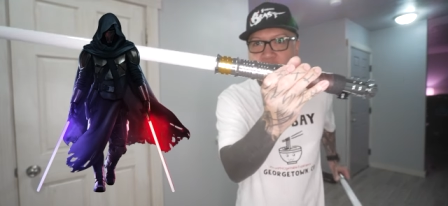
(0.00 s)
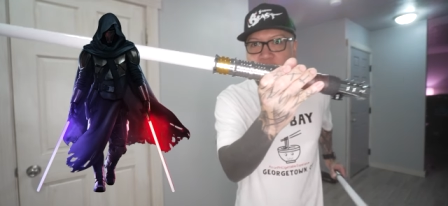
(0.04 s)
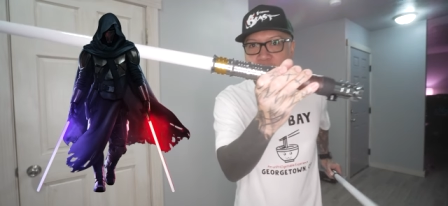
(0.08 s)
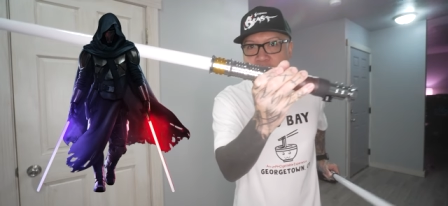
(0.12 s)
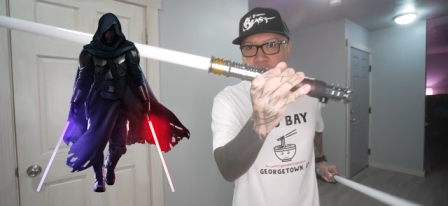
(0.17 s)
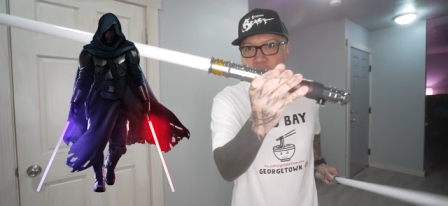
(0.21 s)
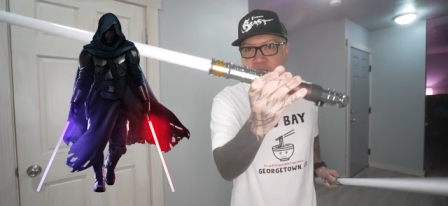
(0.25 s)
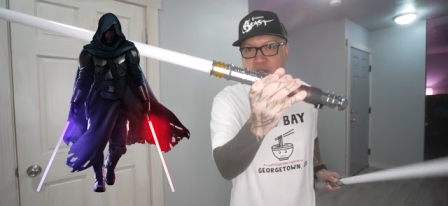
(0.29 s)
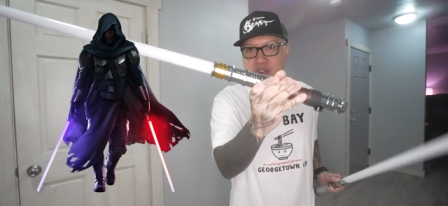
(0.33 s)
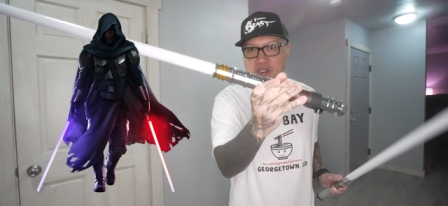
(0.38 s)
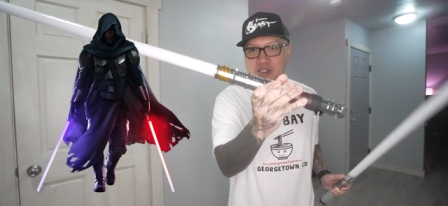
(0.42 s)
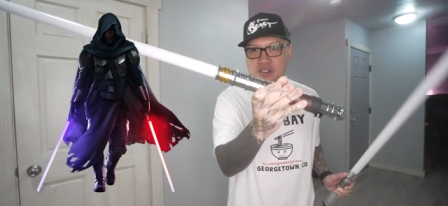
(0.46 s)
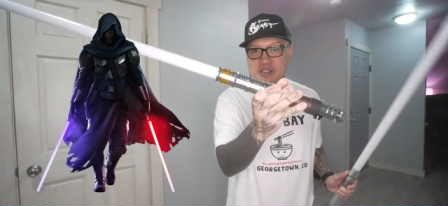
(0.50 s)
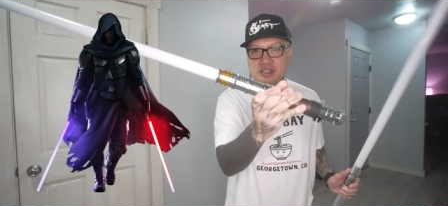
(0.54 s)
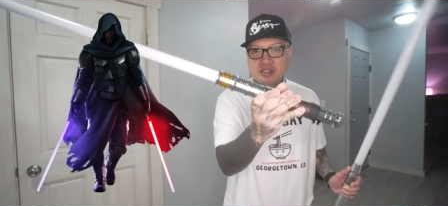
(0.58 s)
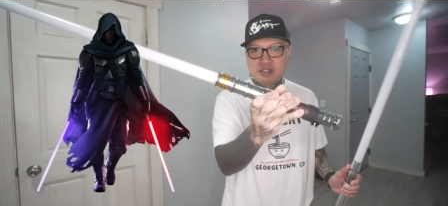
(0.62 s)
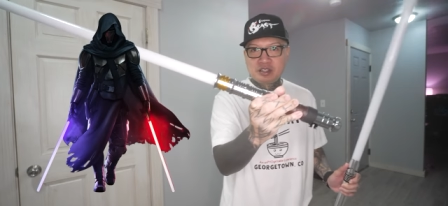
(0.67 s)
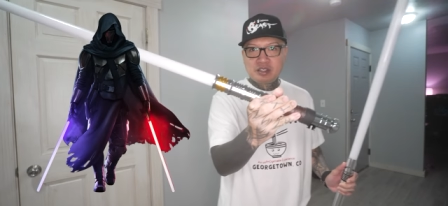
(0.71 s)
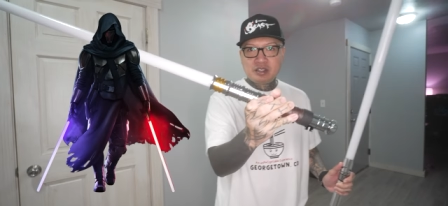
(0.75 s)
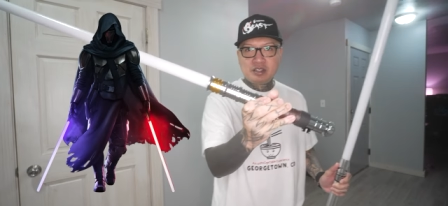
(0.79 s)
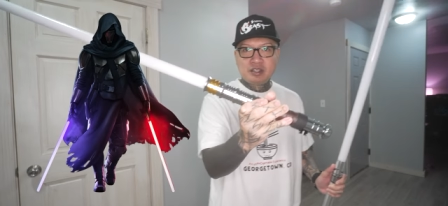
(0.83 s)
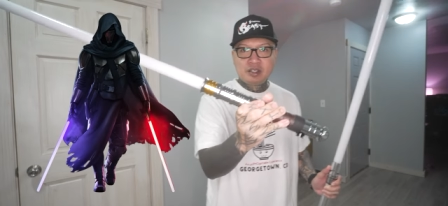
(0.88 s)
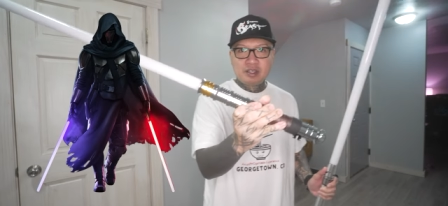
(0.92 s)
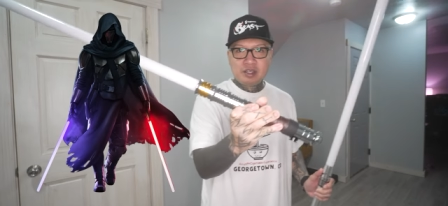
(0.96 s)
on, I'm gonna put
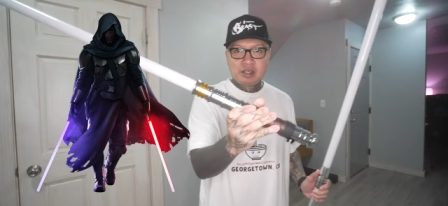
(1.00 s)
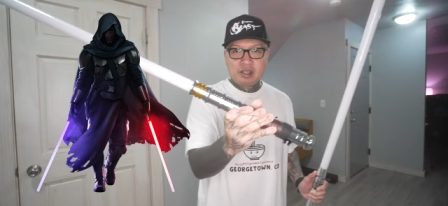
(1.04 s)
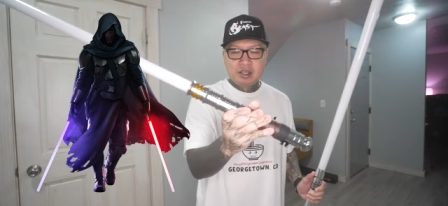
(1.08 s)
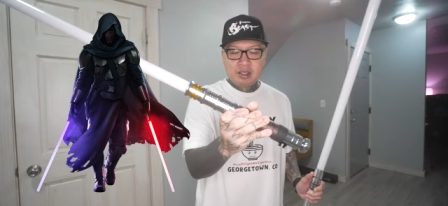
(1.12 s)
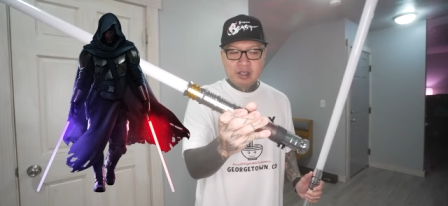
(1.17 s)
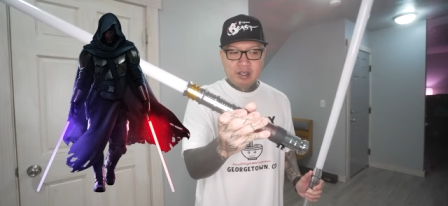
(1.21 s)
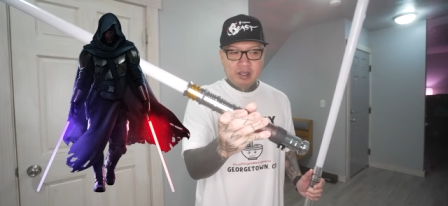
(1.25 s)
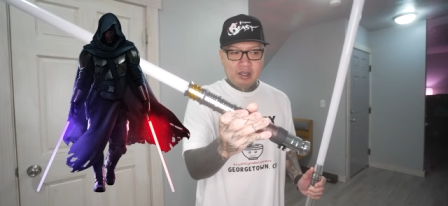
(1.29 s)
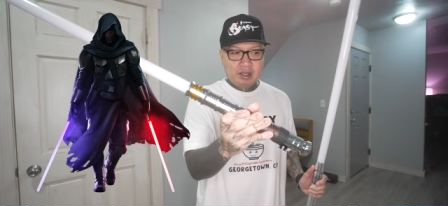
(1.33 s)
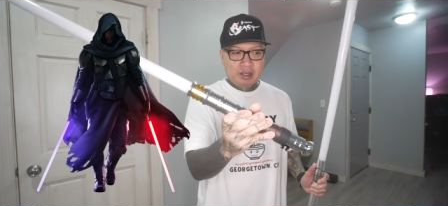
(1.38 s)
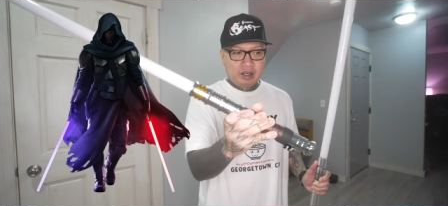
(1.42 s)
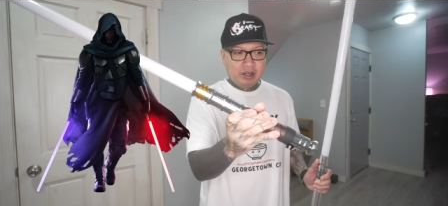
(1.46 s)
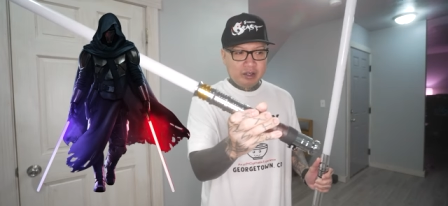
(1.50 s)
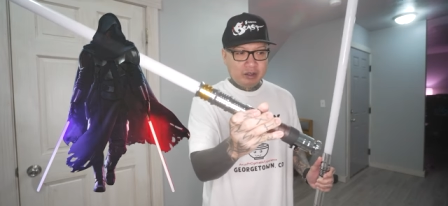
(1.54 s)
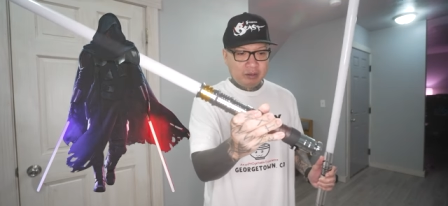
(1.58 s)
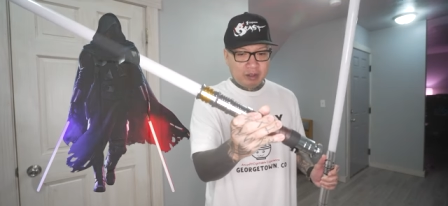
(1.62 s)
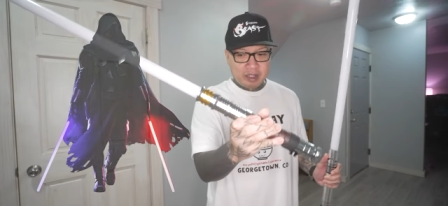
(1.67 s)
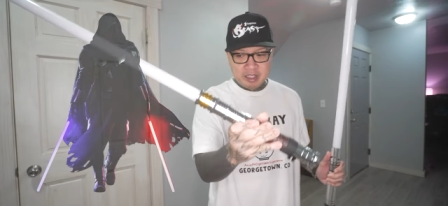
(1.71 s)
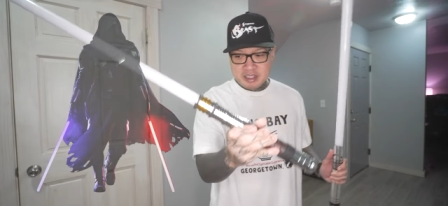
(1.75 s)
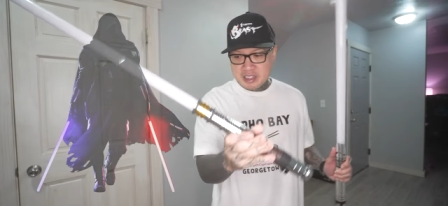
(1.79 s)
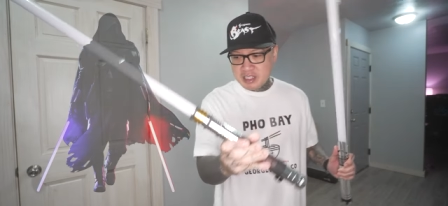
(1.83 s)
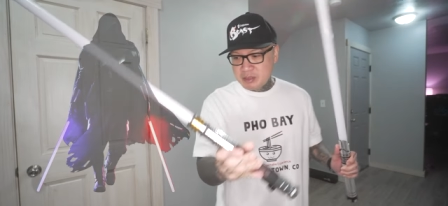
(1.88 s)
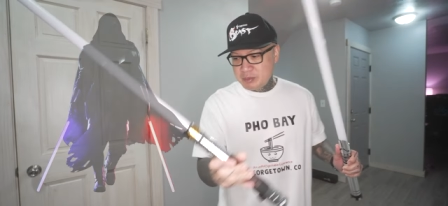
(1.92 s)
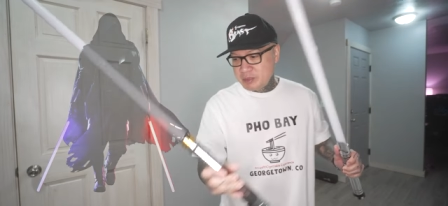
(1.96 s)
this other
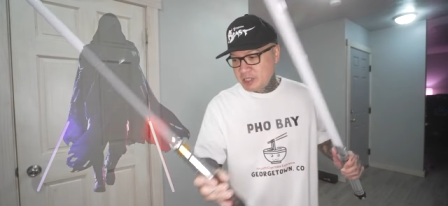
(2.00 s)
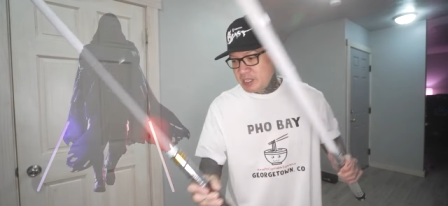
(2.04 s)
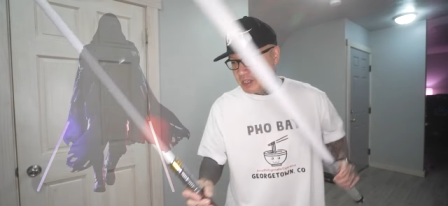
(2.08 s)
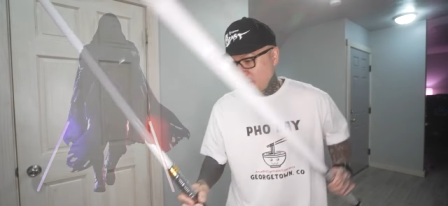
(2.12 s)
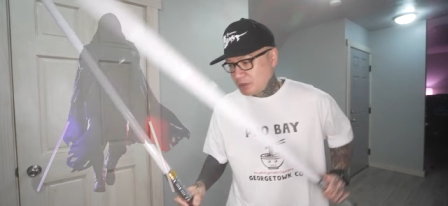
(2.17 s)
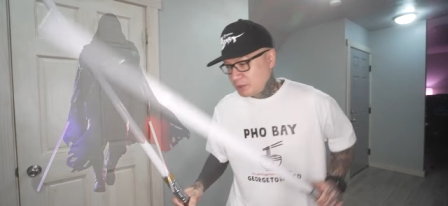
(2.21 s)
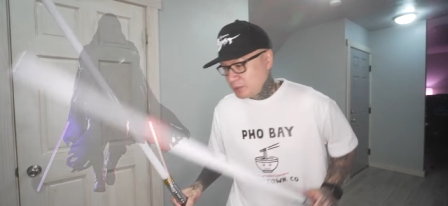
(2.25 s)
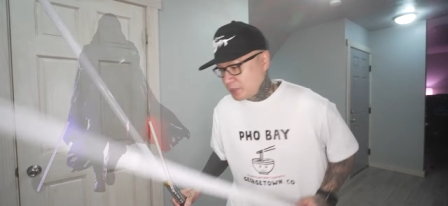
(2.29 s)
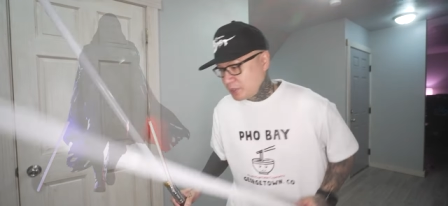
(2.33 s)
lightsaber down